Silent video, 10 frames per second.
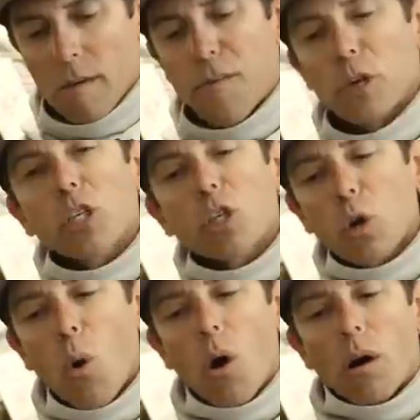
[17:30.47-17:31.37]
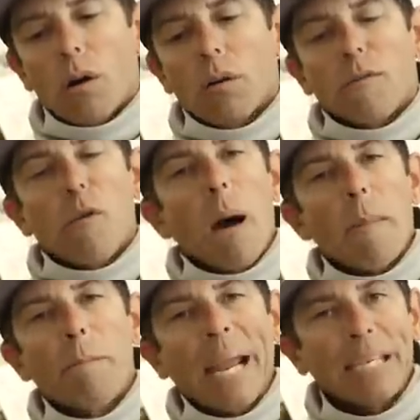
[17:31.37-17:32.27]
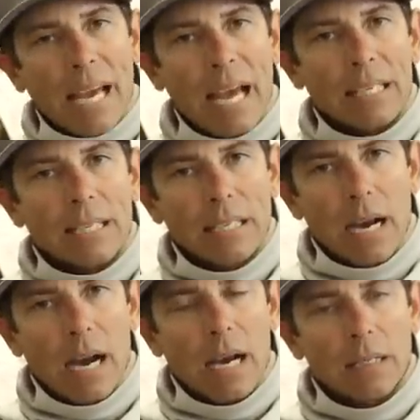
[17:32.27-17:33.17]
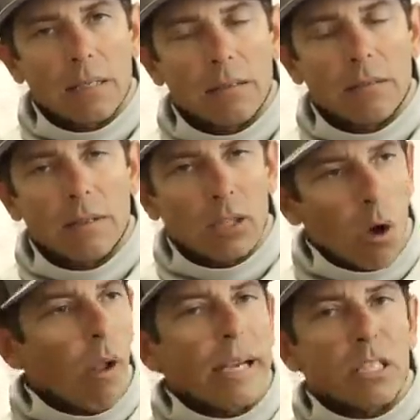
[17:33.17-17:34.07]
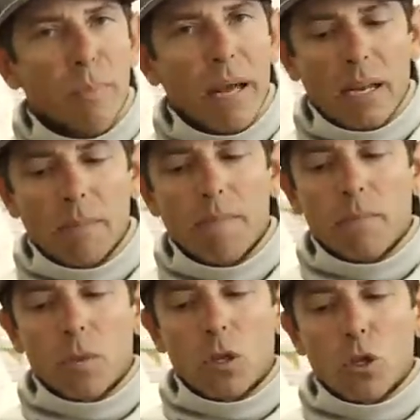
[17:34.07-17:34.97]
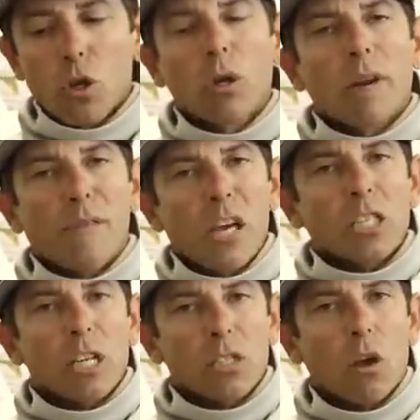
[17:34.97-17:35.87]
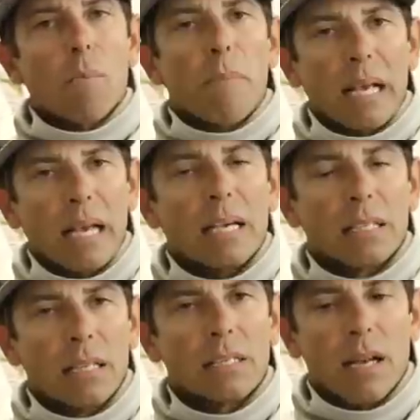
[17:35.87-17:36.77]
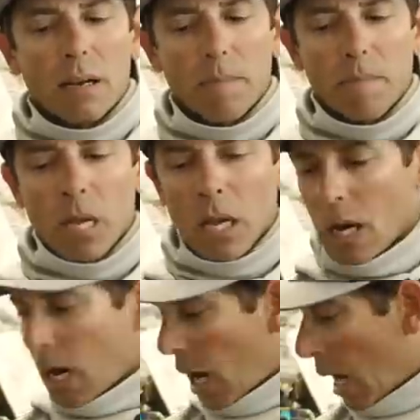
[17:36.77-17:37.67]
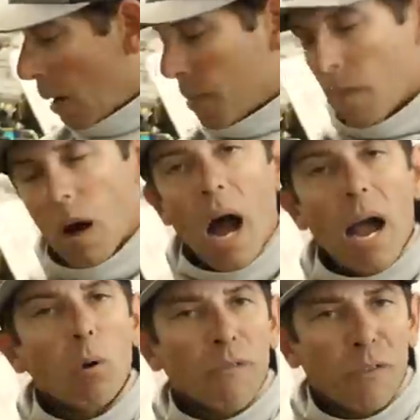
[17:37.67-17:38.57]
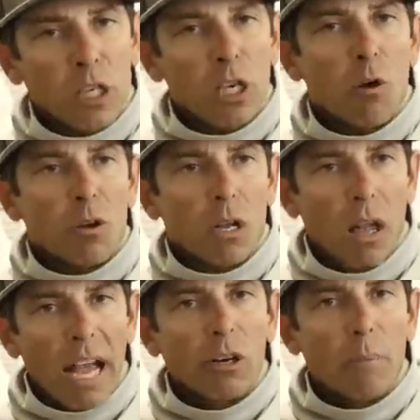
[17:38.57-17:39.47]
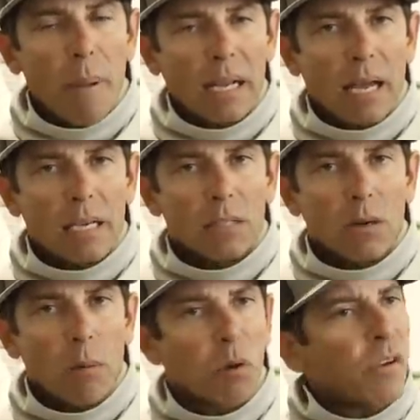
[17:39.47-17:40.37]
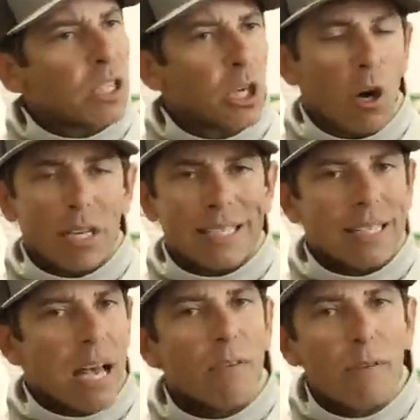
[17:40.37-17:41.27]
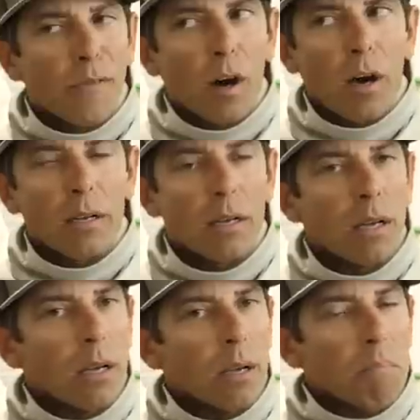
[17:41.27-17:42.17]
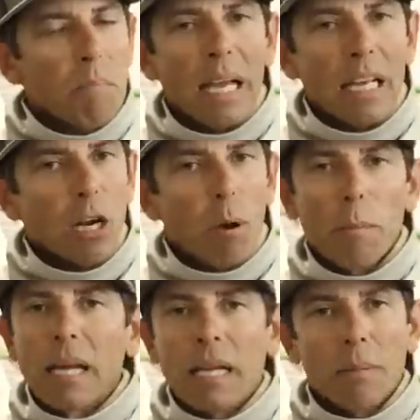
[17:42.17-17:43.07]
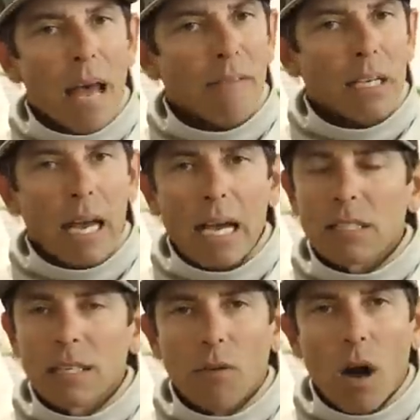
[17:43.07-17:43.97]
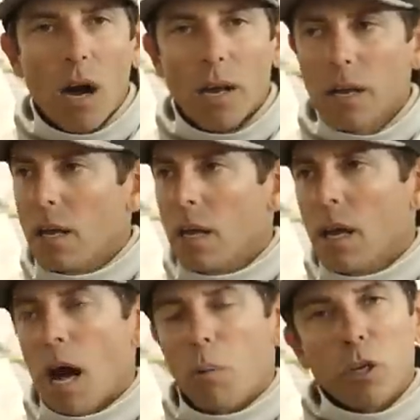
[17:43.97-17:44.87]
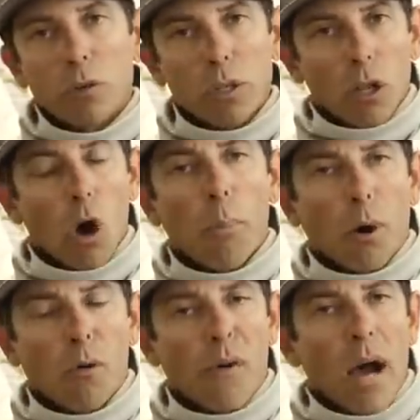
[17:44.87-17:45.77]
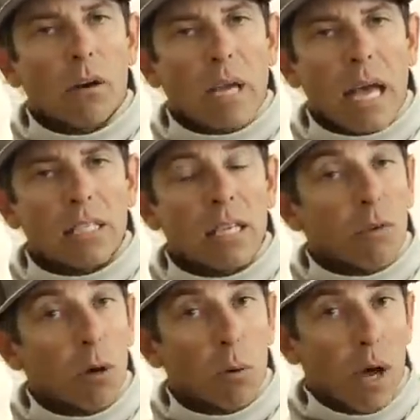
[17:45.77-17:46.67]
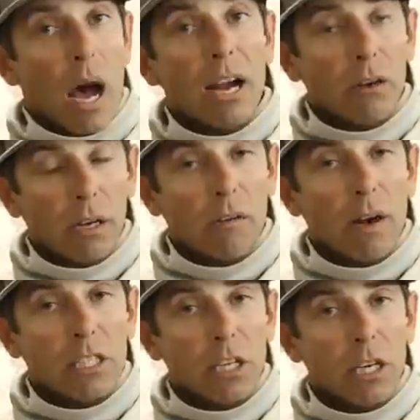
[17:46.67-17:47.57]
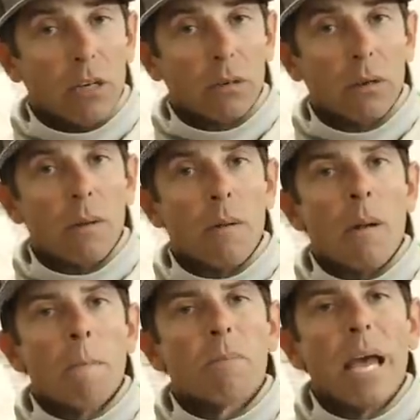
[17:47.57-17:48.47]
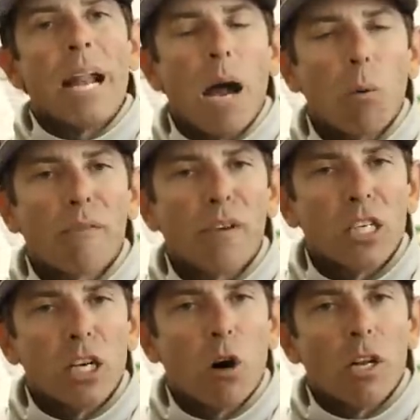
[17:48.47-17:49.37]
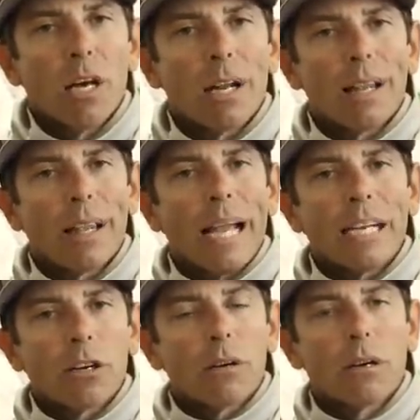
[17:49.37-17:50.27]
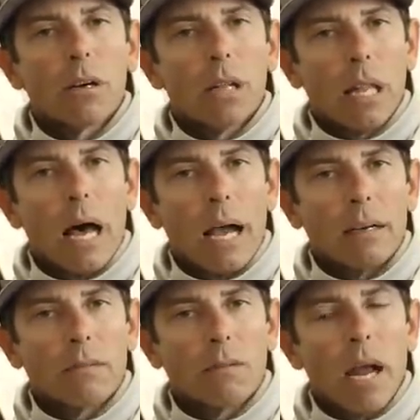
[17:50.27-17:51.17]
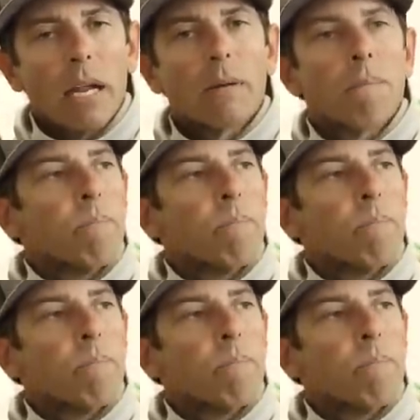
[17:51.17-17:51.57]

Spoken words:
For sure, for my bait casting guys that don't like spinning, you could fish this on a bait casting setup. I would fish it on a lighter bait caster. I would fish it on a 7 foot, medium or medium heavy casting rod. I would use a low profile casting reel with a higher gear ratio. And I would fish it on lighter line, right?